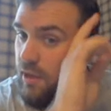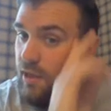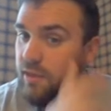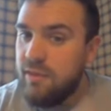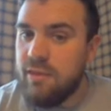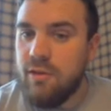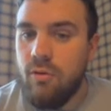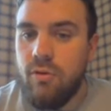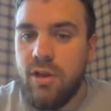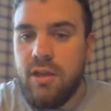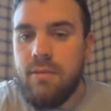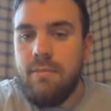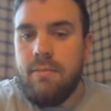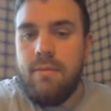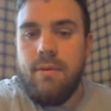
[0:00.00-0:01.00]

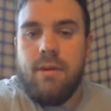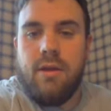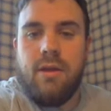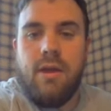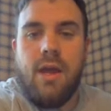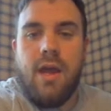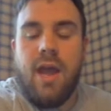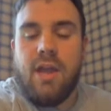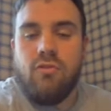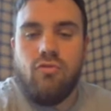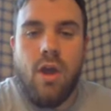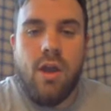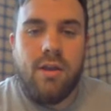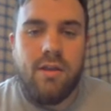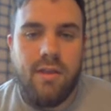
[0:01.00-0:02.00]
sodium
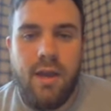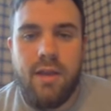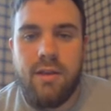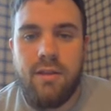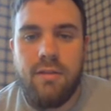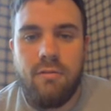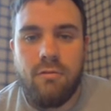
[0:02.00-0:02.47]
hydroxide.